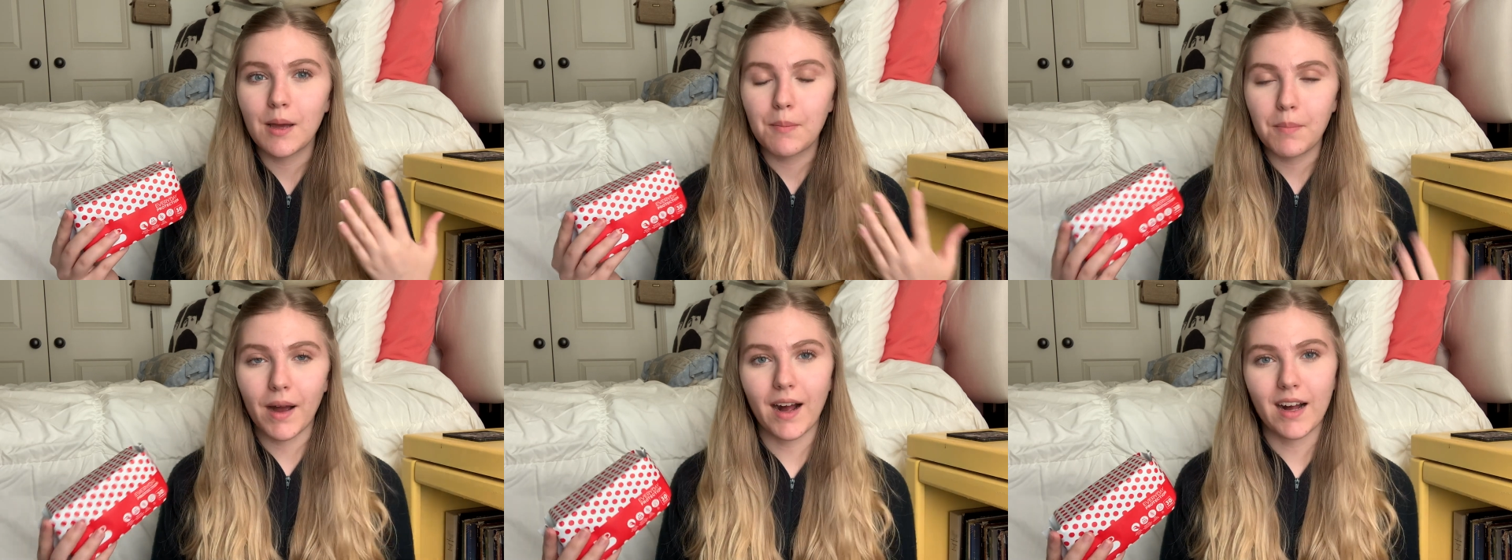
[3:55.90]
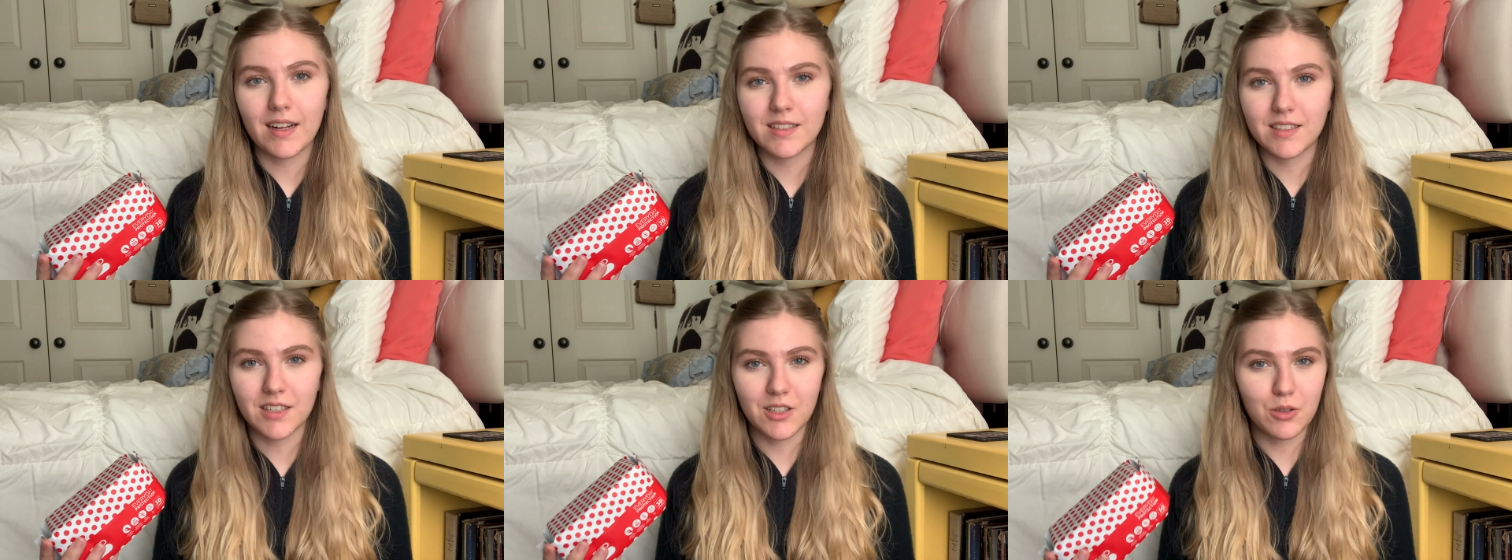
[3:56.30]

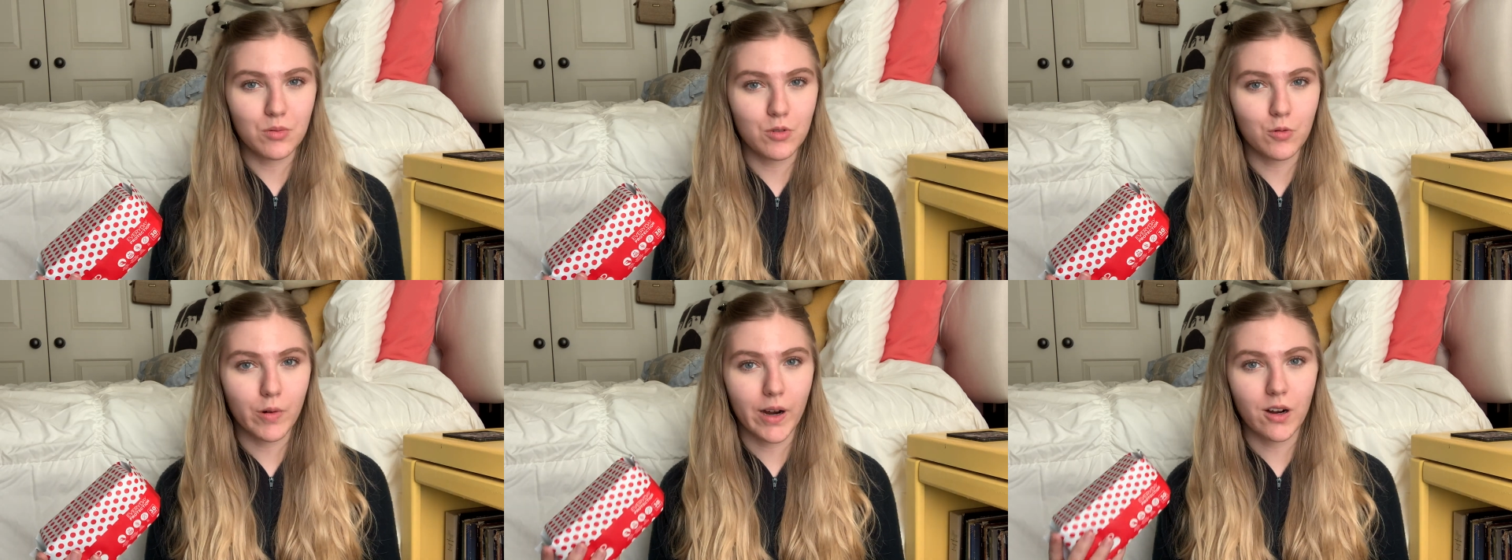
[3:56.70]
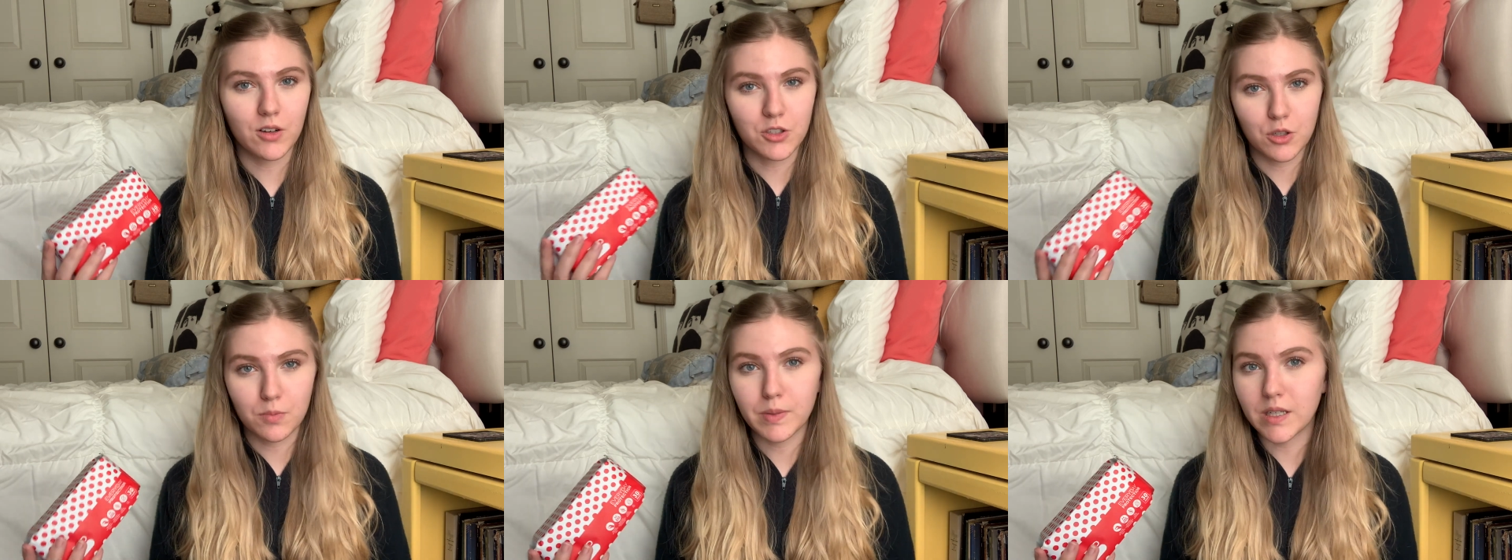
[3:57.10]
pads that you would wear on
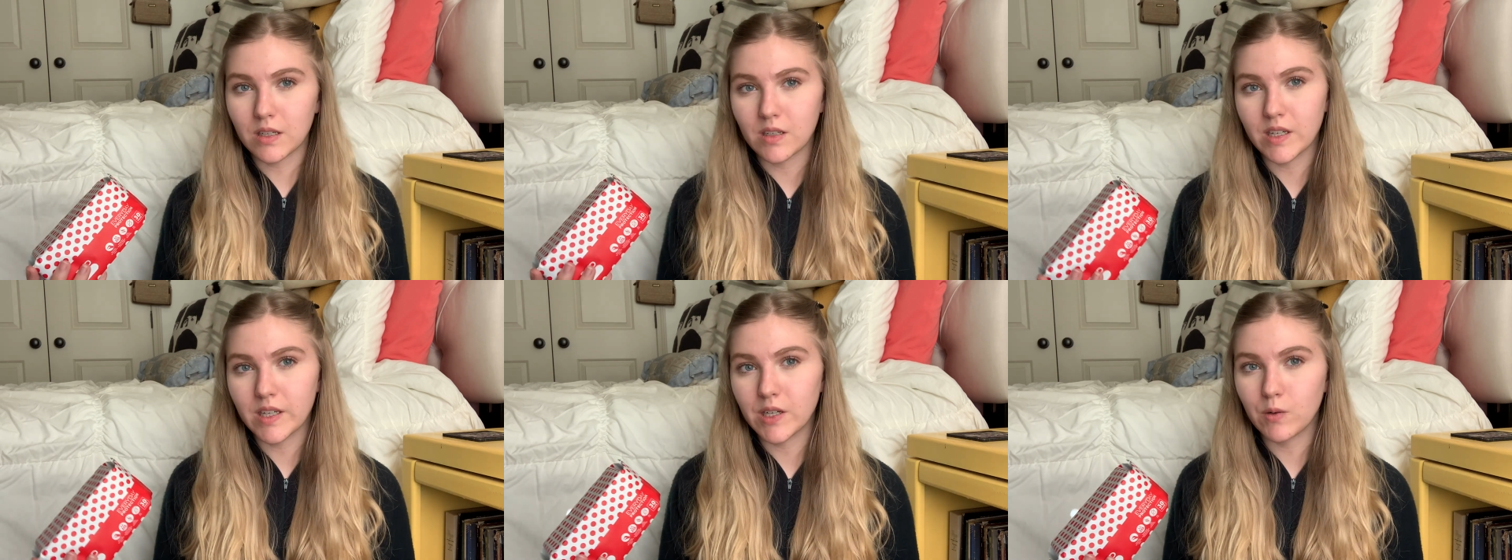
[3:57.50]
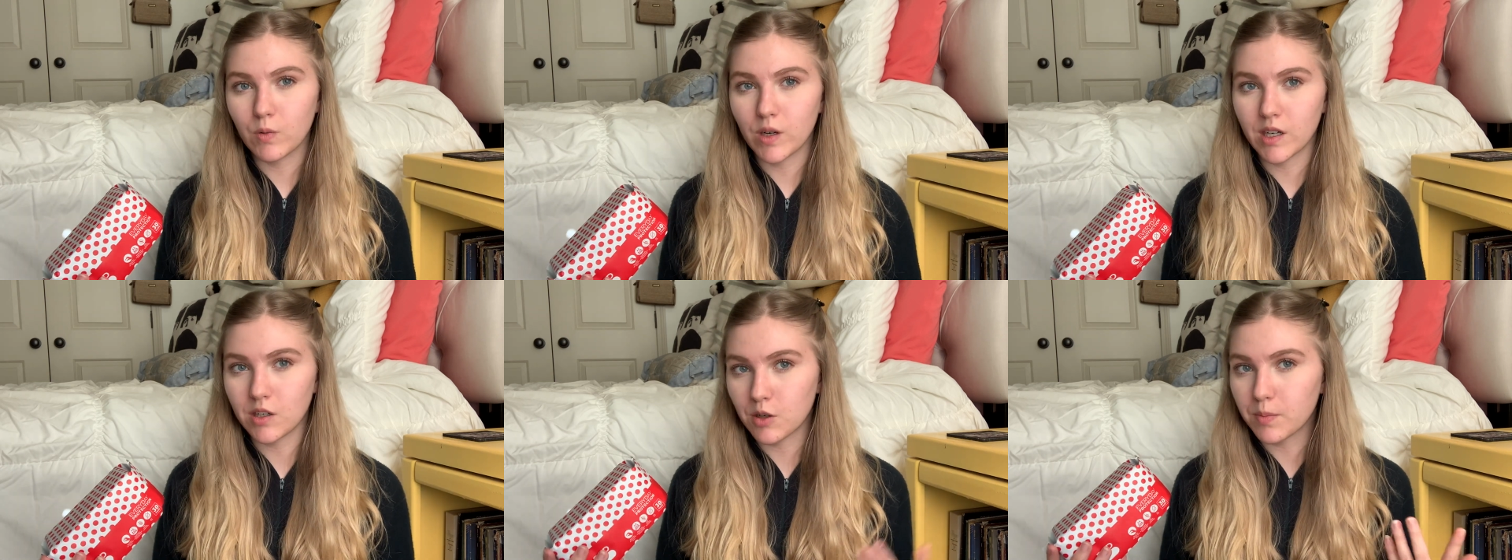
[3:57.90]
your period
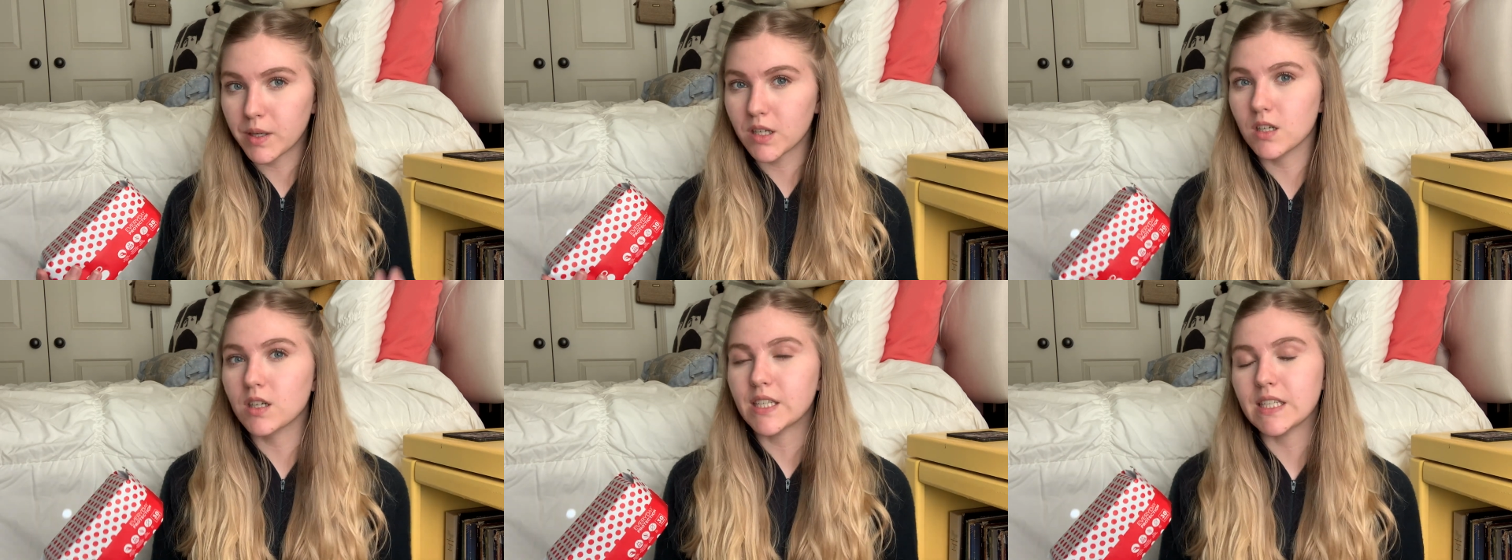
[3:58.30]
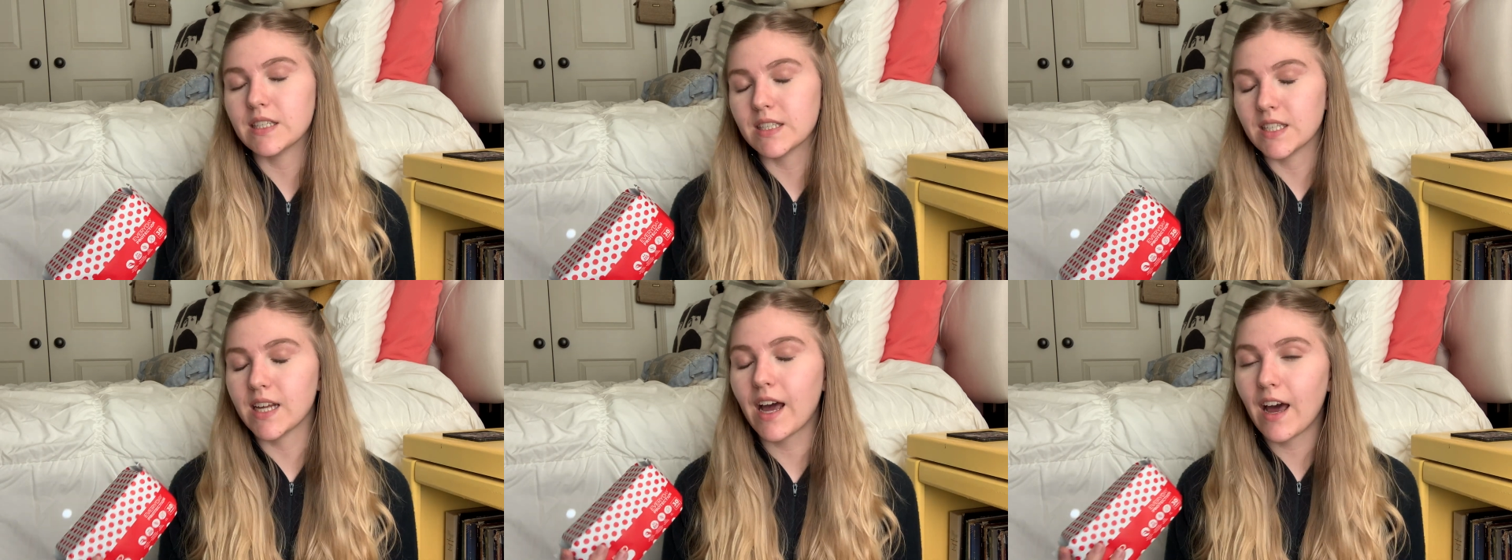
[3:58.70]
when your period
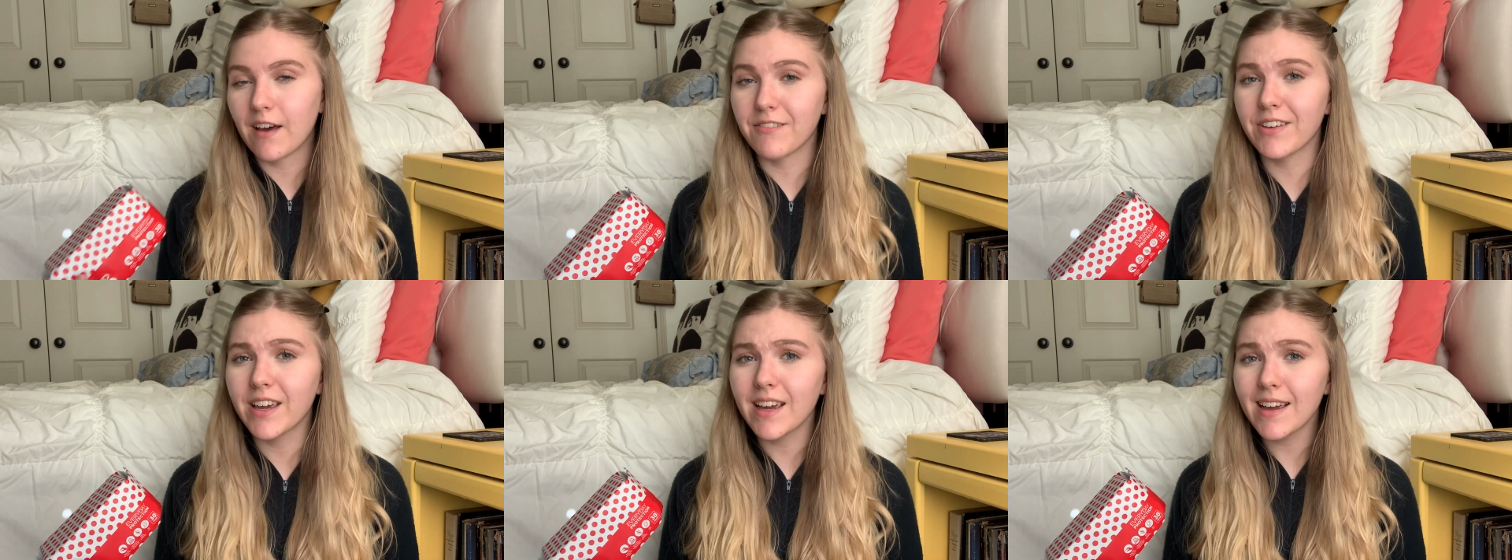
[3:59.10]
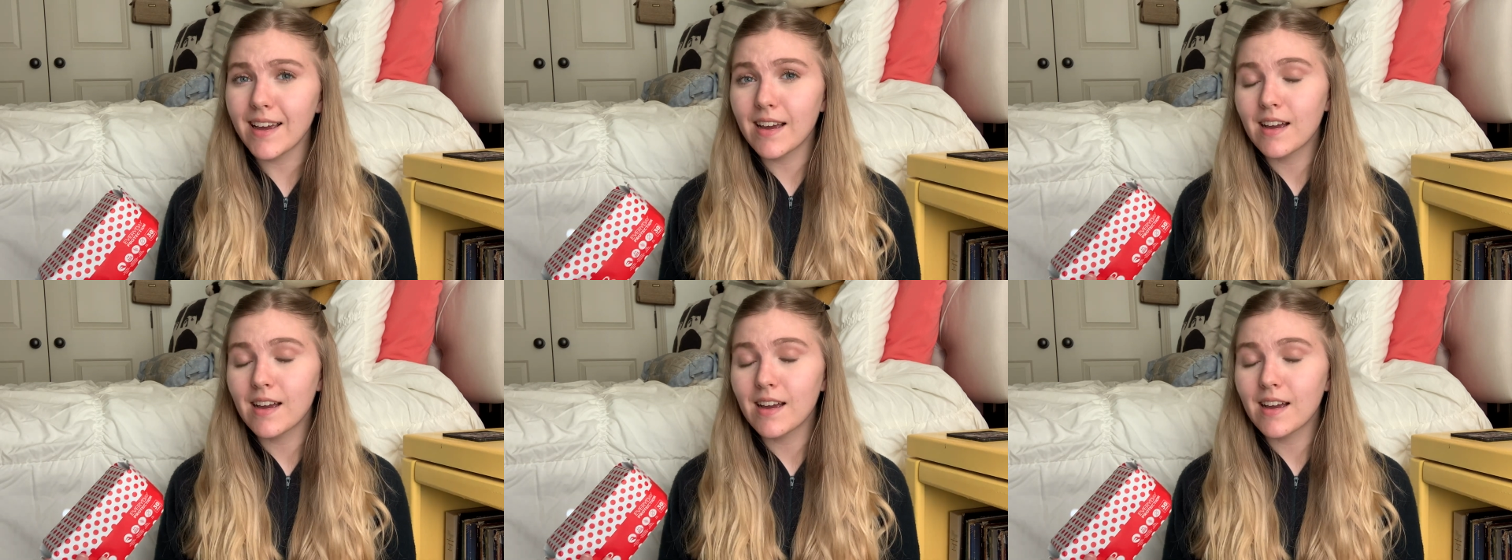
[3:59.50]
isn't heavy.